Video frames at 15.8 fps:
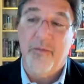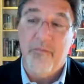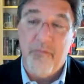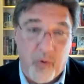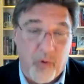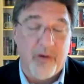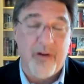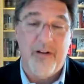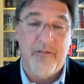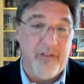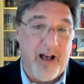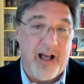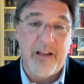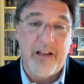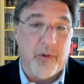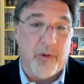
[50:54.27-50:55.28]
important and
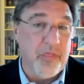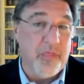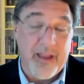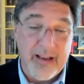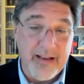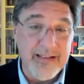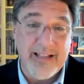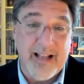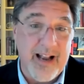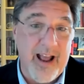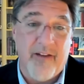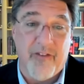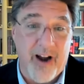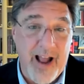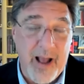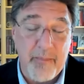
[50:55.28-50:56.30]
valuable things that
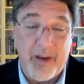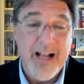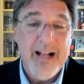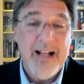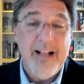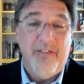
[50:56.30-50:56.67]
ever happened.